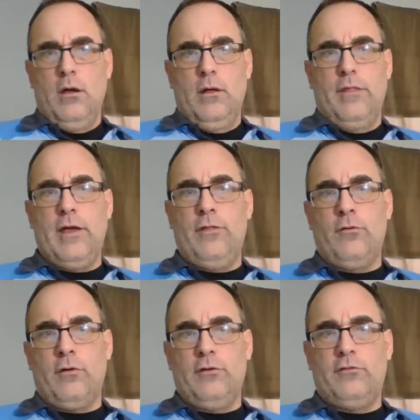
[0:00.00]
Then
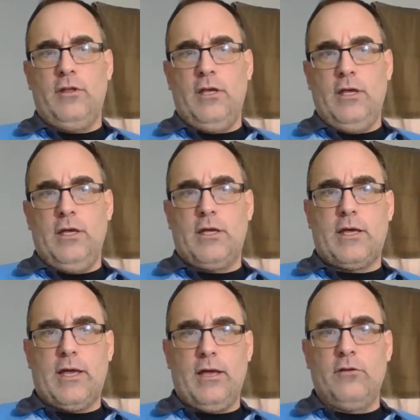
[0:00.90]
there is the
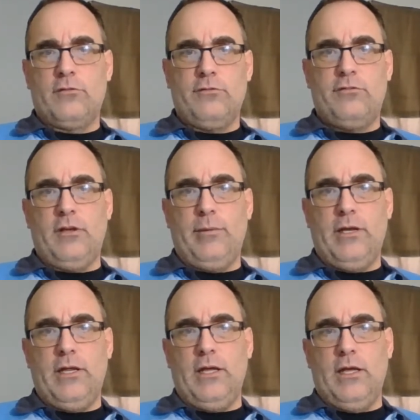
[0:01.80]
Kings of C B
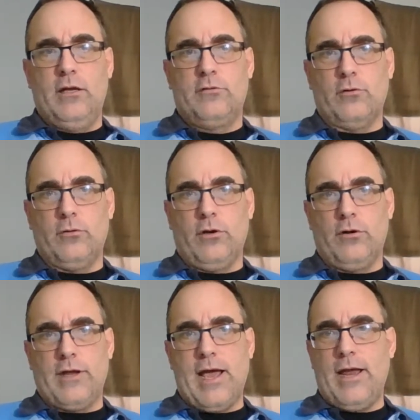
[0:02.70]
D. So your
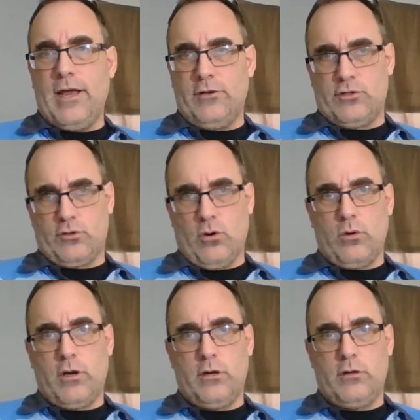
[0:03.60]
dad had a
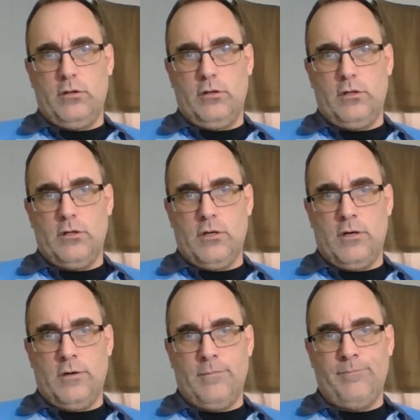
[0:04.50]
stroke.
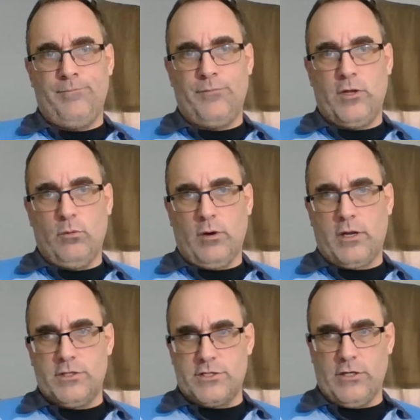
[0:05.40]
Um, you were
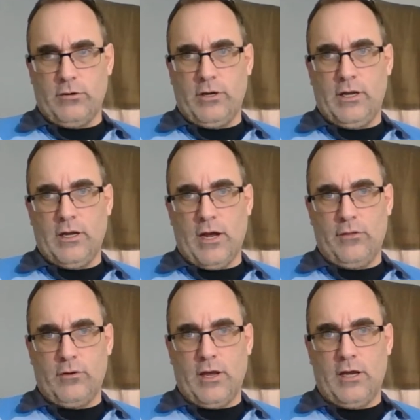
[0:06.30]
considering
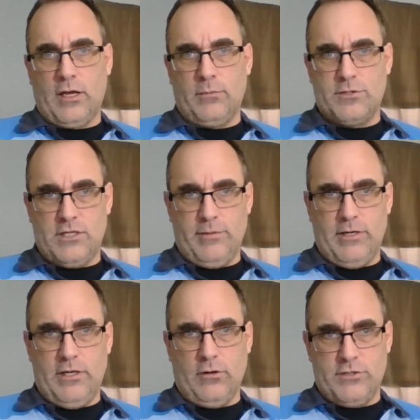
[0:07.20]
either getting him C B
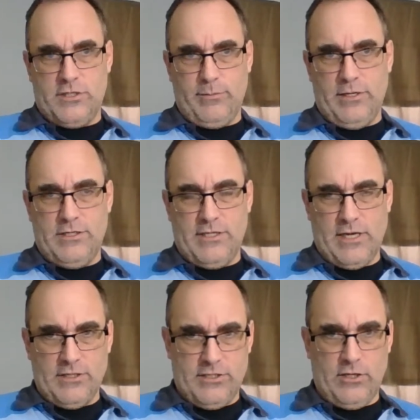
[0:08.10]
D or C B D T
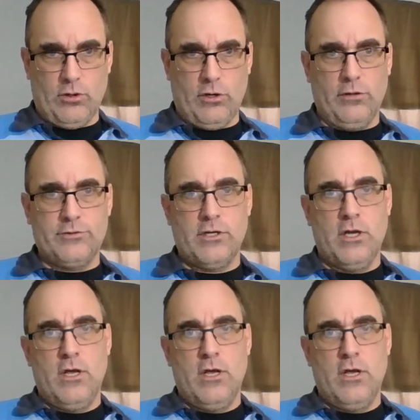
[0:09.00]
H C oils.